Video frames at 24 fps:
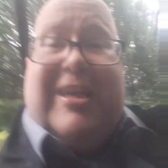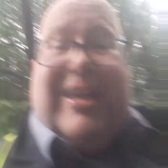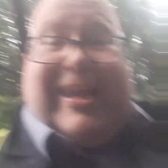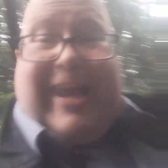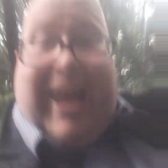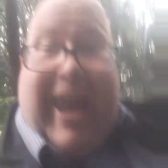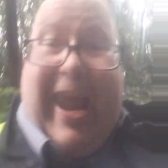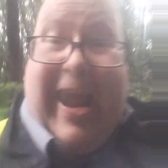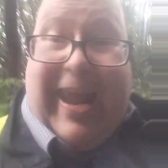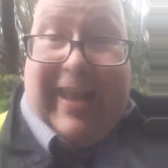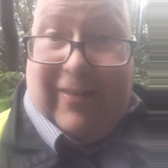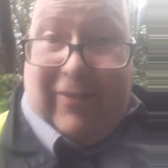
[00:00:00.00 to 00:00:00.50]

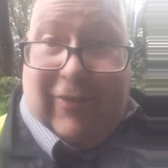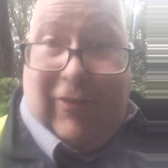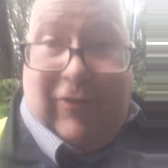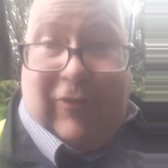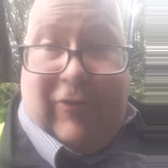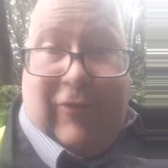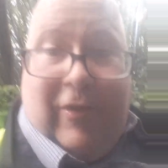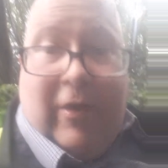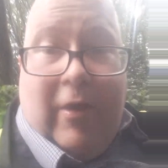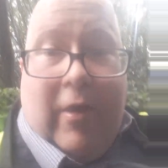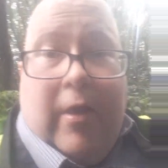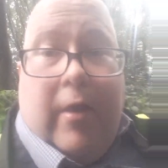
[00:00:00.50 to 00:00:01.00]

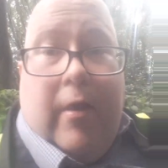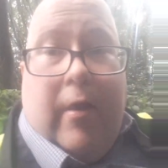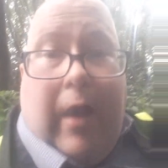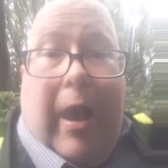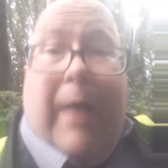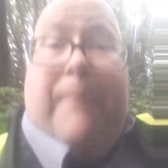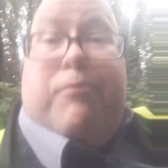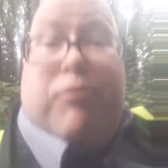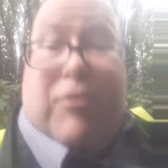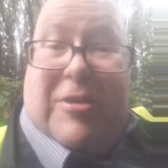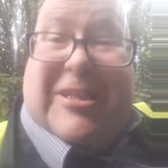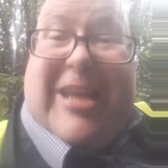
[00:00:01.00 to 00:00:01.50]
kids
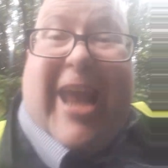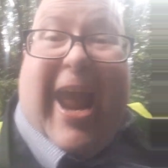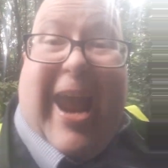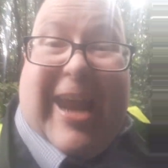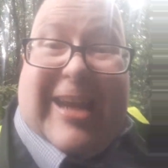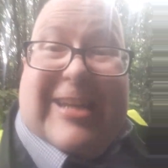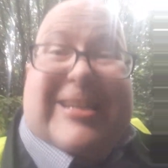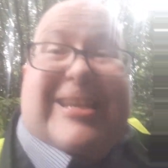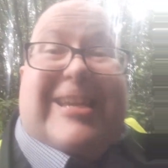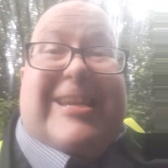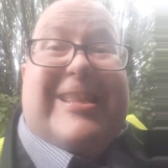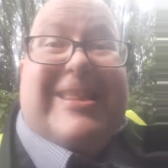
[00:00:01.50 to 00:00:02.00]
and
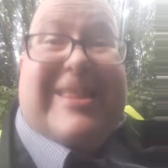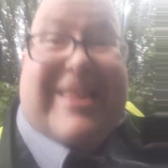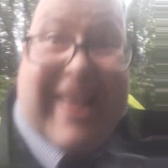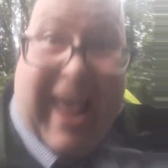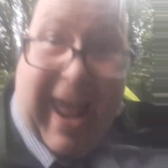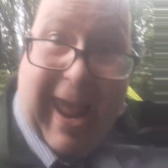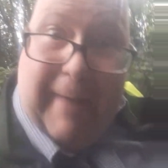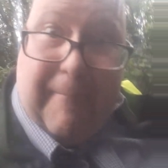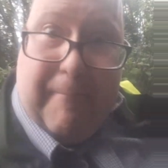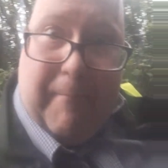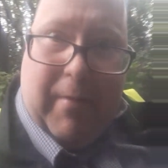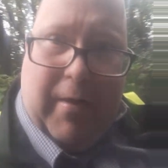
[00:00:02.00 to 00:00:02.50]
protecting
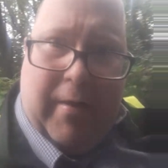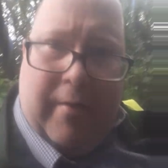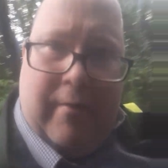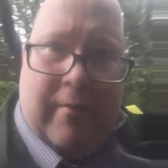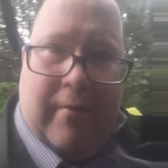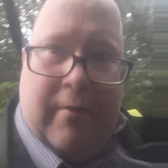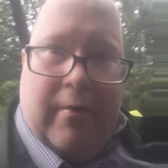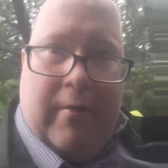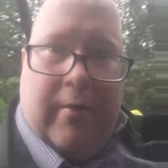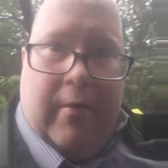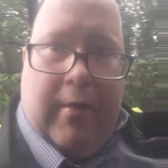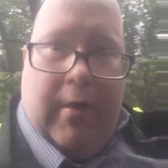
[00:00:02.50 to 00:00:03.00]
them
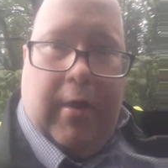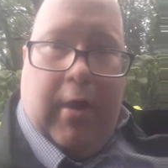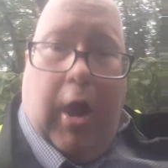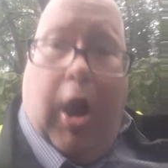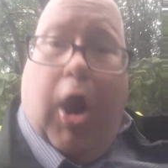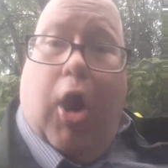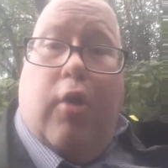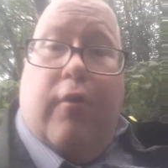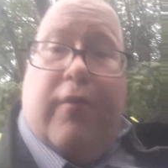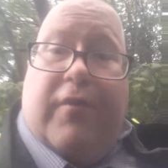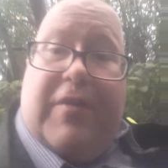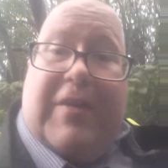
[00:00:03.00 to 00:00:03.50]

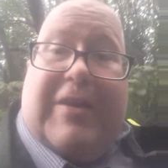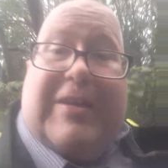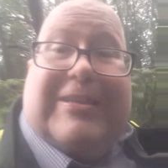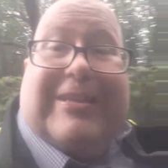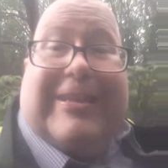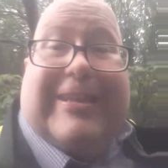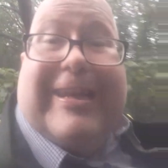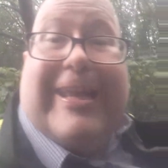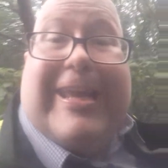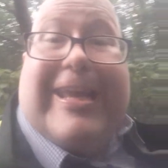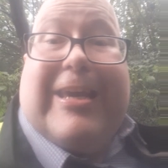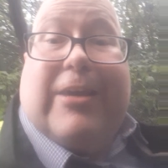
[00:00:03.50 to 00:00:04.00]
over these
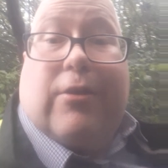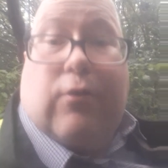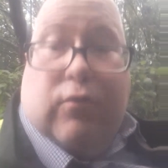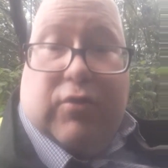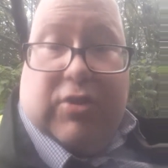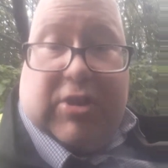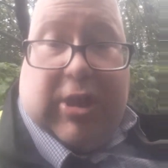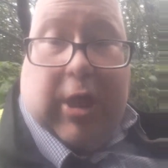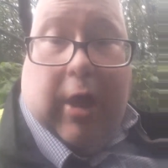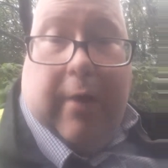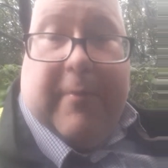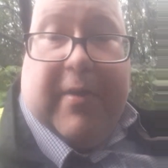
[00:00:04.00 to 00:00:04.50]

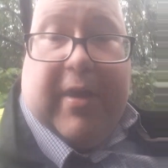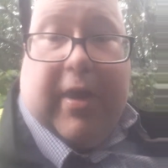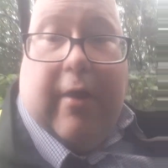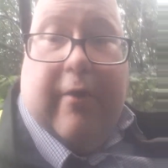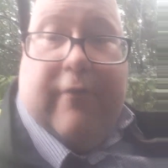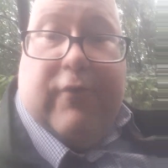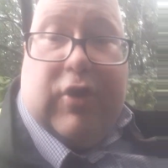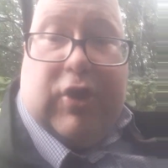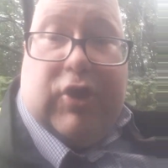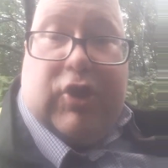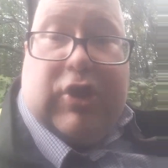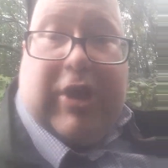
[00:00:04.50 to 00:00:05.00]
illegals coming
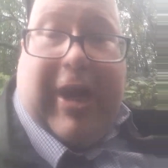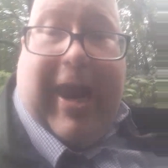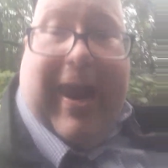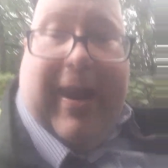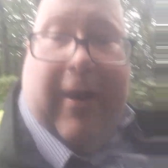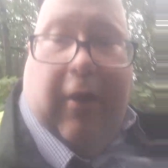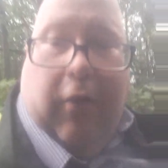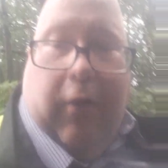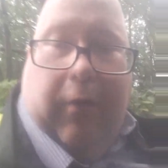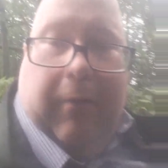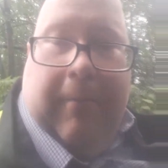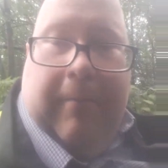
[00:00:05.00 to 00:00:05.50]
over the
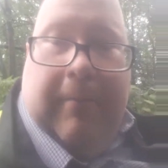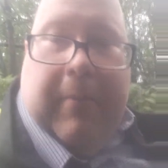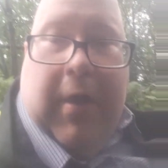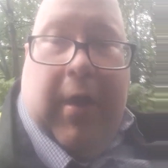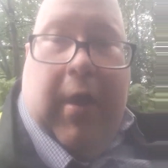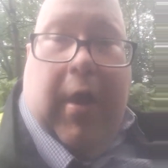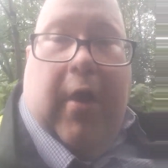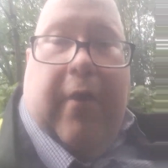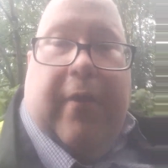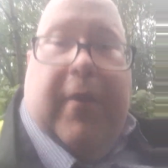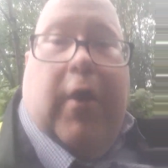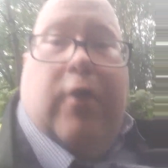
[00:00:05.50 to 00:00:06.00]
channel.
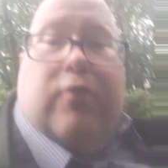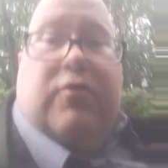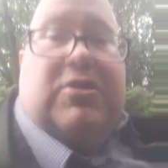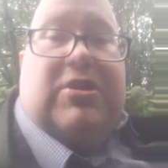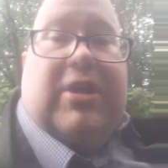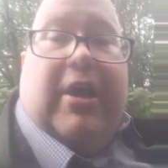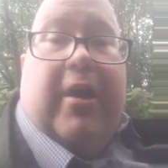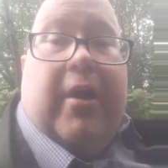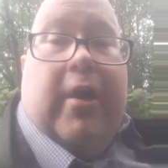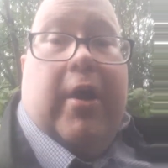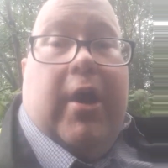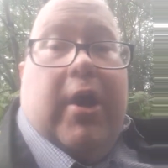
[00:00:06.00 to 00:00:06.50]
Those
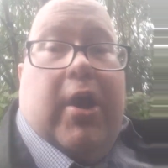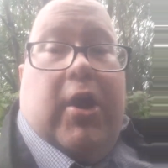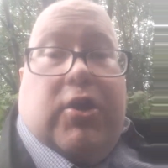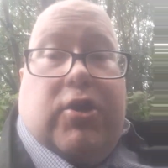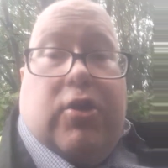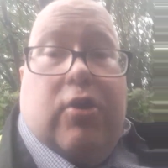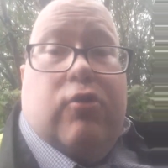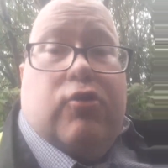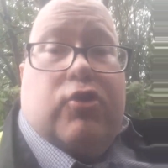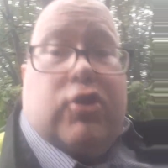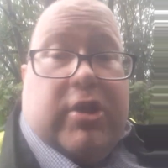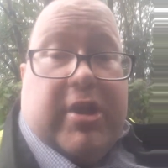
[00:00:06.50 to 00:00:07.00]
that
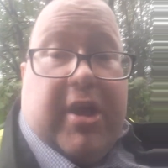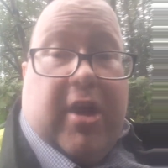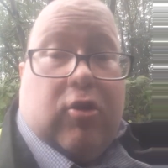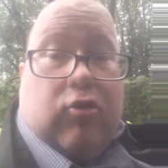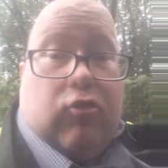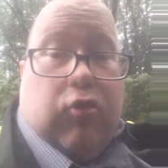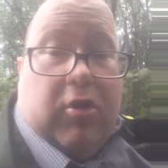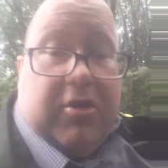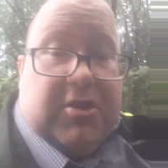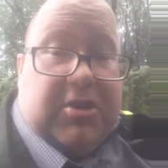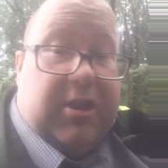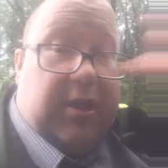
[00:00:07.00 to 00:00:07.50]
usually are
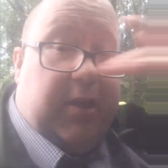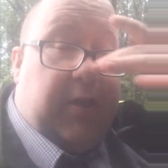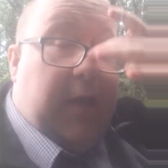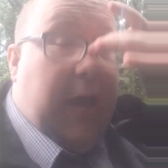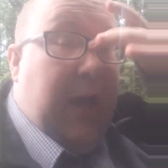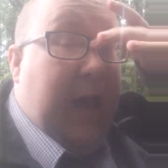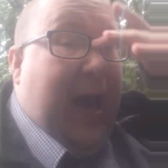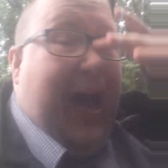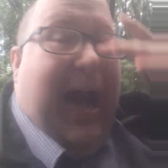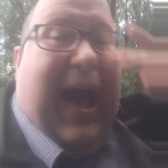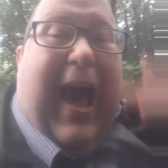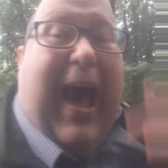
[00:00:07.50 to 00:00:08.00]
crossing
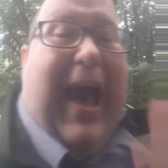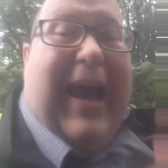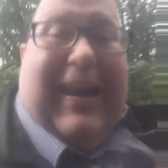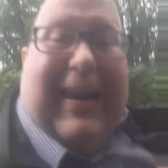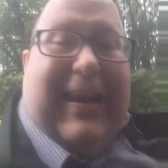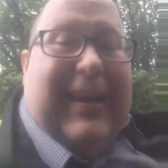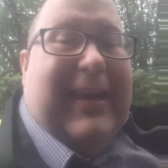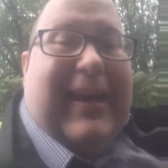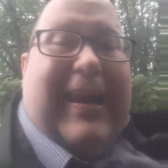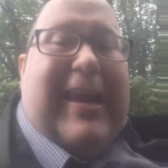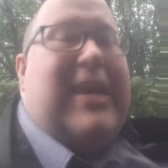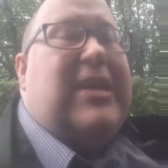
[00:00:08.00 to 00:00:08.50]
at
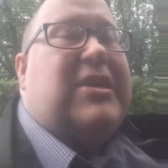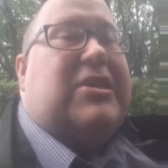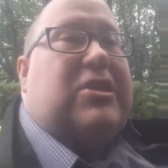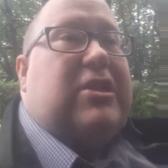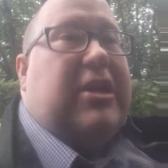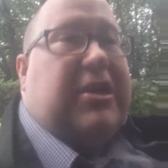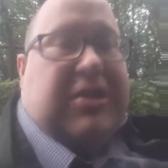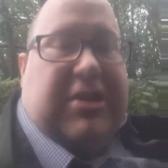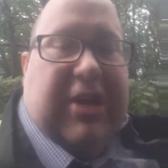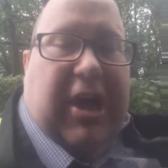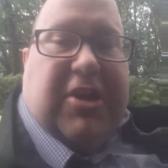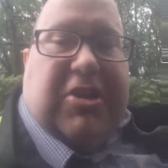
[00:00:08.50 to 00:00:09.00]
least
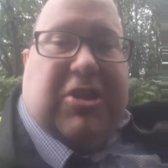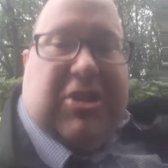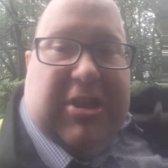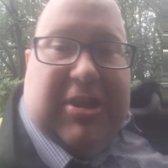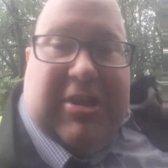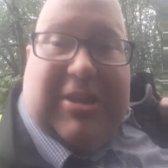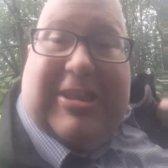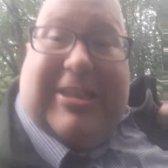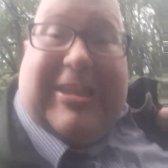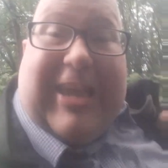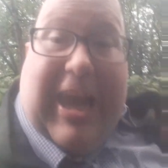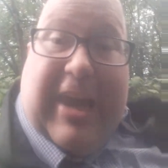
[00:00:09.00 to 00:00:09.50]
a dozen
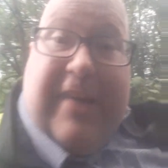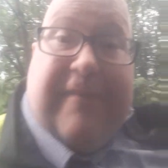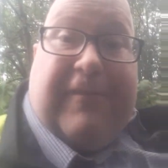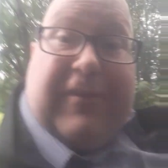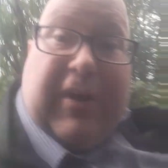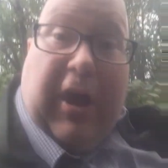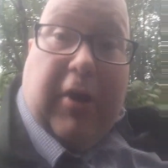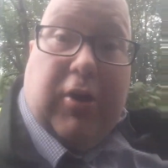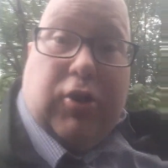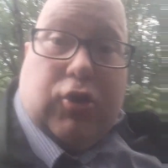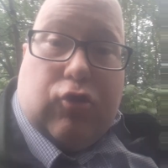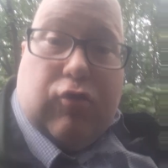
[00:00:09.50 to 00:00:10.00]
safe
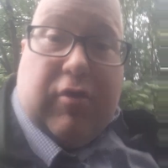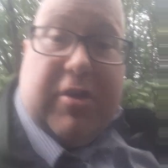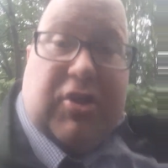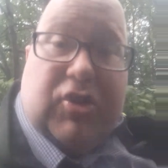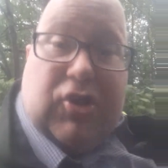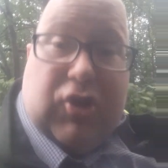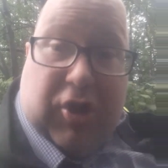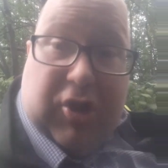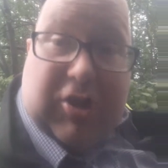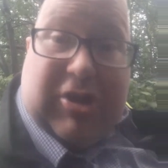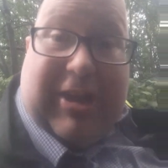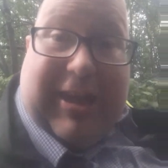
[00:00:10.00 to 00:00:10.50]
countries
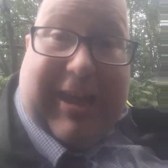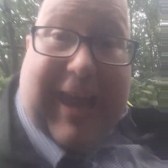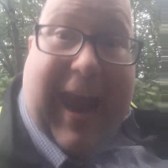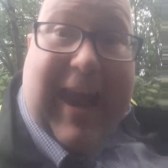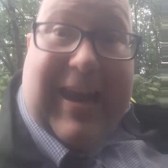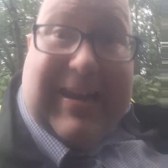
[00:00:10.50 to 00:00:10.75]
just to get